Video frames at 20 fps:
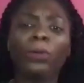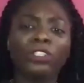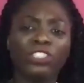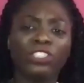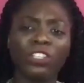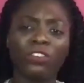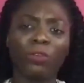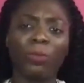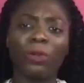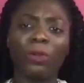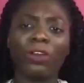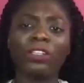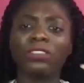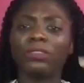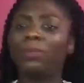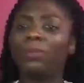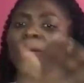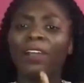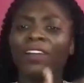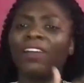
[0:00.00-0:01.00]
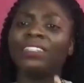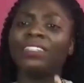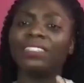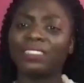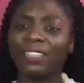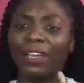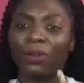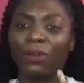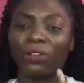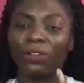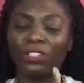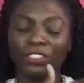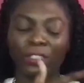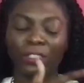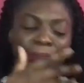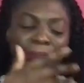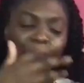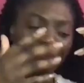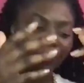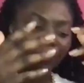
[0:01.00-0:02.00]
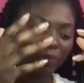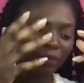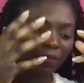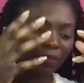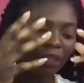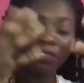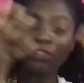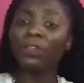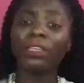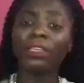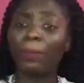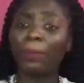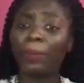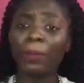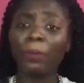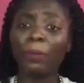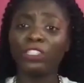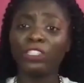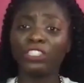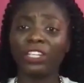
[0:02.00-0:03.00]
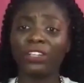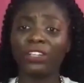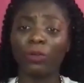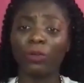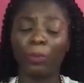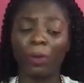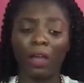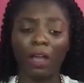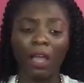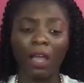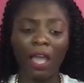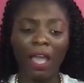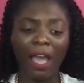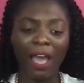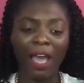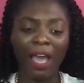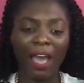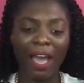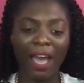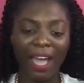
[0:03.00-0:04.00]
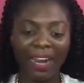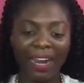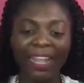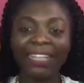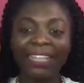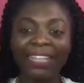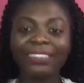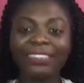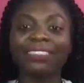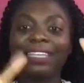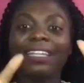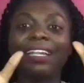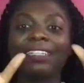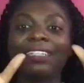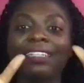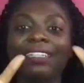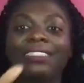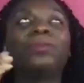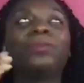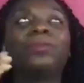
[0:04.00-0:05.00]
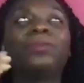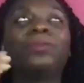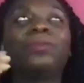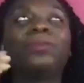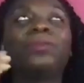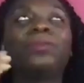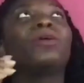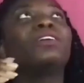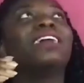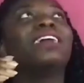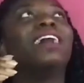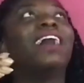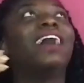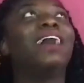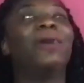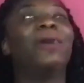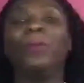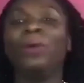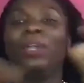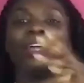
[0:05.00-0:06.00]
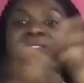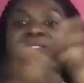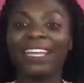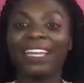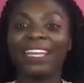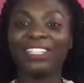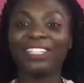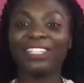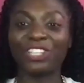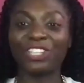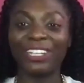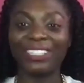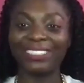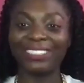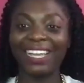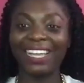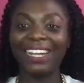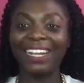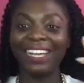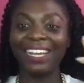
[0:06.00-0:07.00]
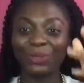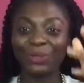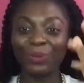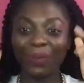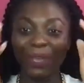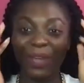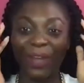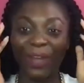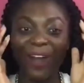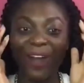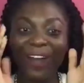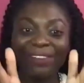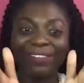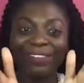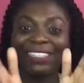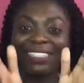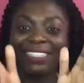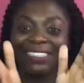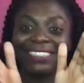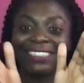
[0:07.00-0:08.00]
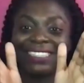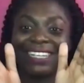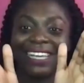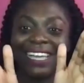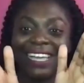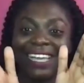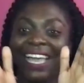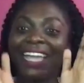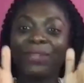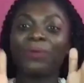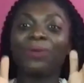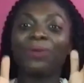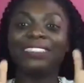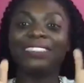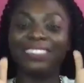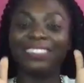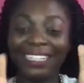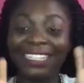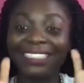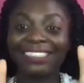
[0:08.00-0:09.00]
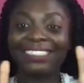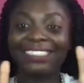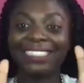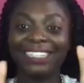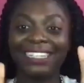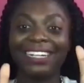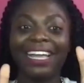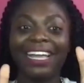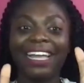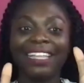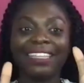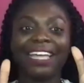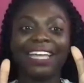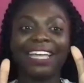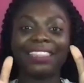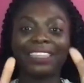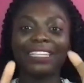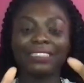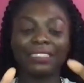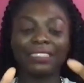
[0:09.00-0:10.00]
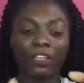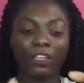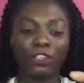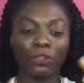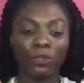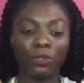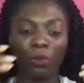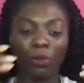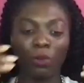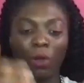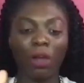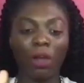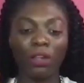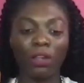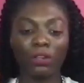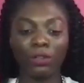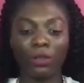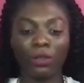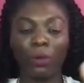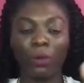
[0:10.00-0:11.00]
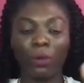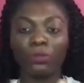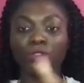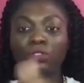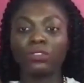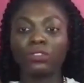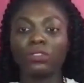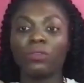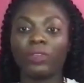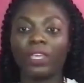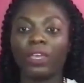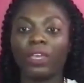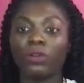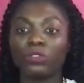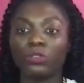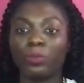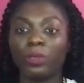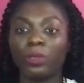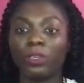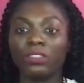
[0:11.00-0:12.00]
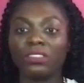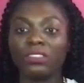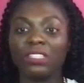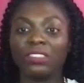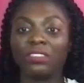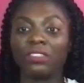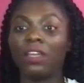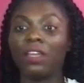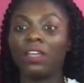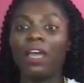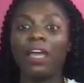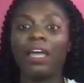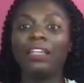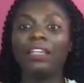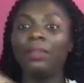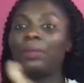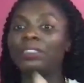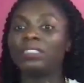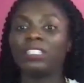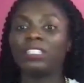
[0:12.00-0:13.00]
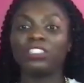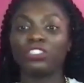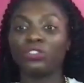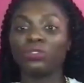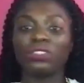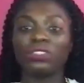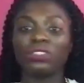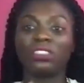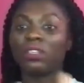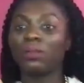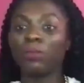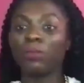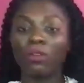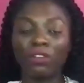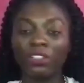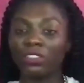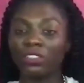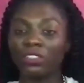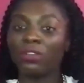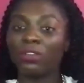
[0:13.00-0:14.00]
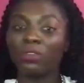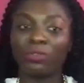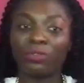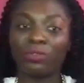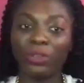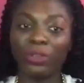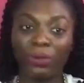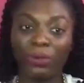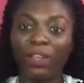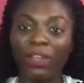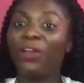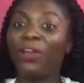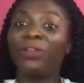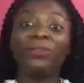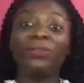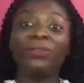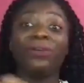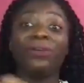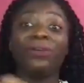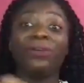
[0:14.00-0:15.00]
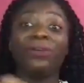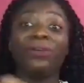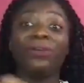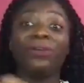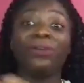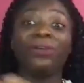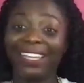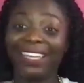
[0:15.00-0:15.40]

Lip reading: in general, because my background is psychology. So yeah, people in general. But I like to say that simply because whenever I get the chance, I like to encourage anyone listening that thinks that, you can't go and do something else because there's a limitation or a stigma on a certain field. No,